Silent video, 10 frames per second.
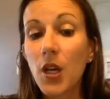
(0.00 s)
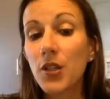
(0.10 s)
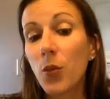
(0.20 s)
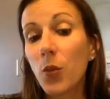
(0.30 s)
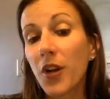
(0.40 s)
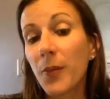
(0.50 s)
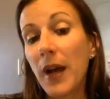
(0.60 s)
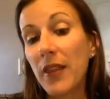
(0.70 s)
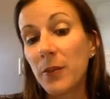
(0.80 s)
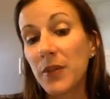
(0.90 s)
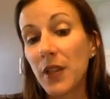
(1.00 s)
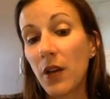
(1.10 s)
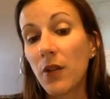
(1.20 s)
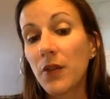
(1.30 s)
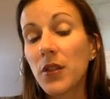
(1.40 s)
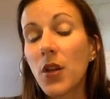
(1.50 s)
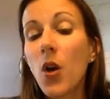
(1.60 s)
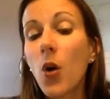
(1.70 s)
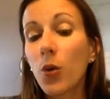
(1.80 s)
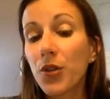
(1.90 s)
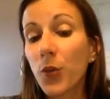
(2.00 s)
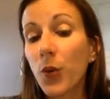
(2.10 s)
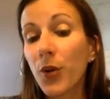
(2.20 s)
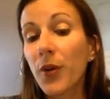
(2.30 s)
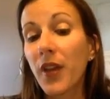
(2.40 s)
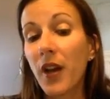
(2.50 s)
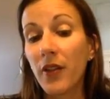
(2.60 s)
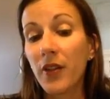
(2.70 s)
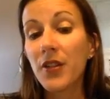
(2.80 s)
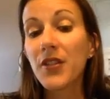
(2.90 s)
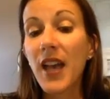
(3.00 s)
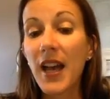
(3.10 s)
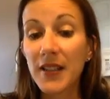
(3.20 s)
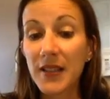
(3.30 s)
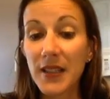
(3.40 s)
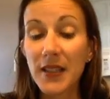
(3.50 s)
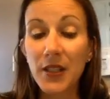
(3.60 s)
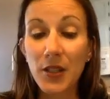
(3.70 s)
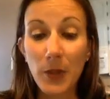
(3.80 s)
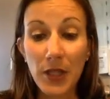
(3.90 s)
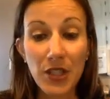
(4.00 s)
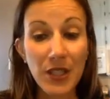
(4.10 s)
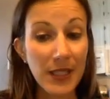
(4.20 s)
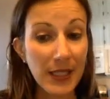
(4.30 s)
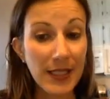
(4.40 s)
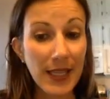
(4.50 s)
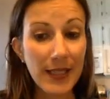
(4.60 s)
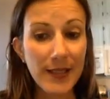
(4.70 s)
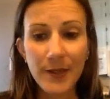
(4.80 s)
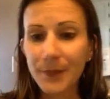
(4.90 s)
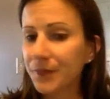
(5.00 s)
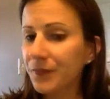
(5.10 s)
to work by themselves or to work with others as the situation dictates.